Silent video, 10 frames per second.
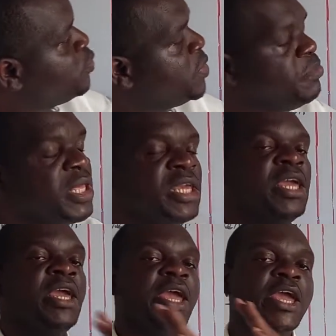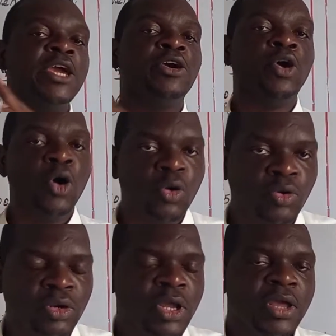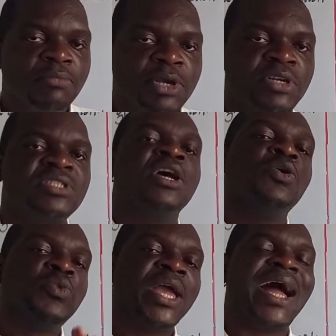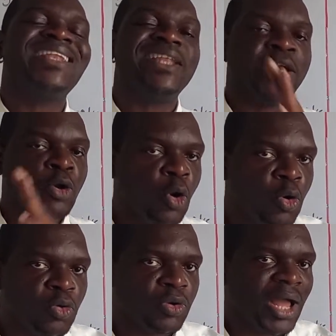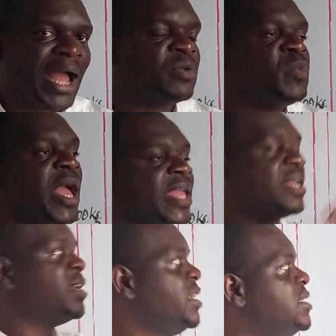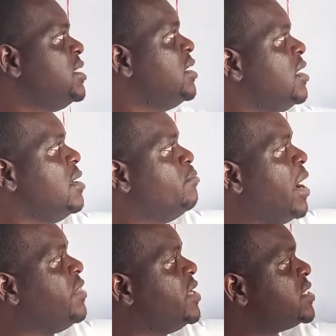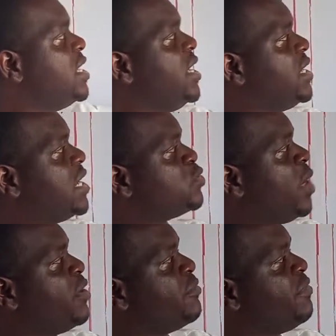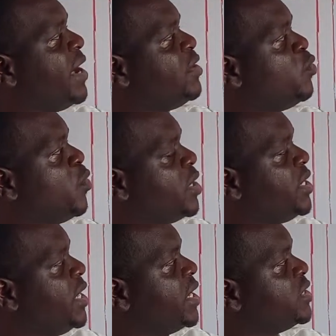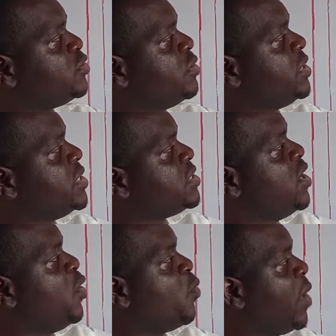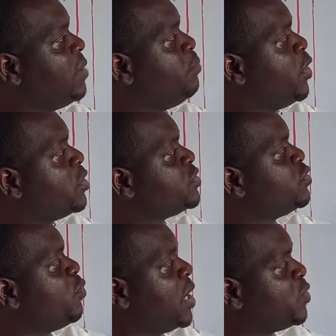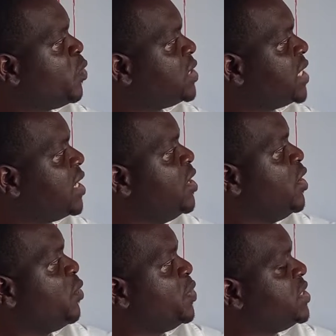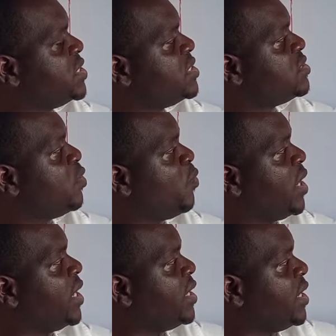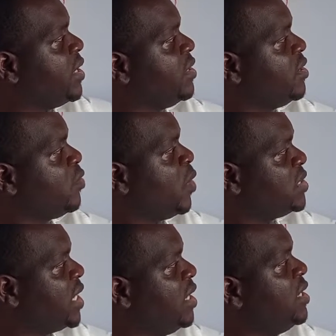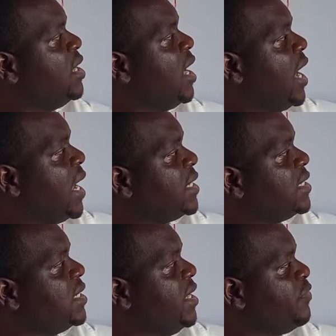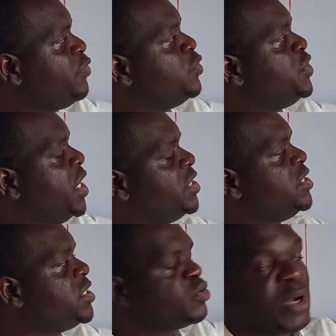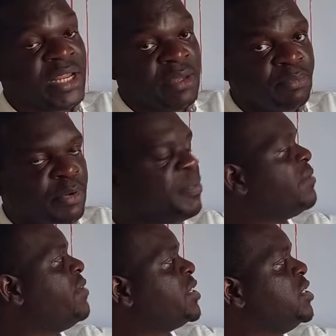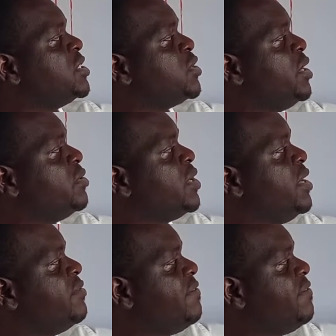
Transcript: will be a whole because we had a whole and we are increasing by this. That's why you find 1 here. So it is 1 plus 1/4, which is 1 1/4. And if you change this to an improper fraction, it's going to give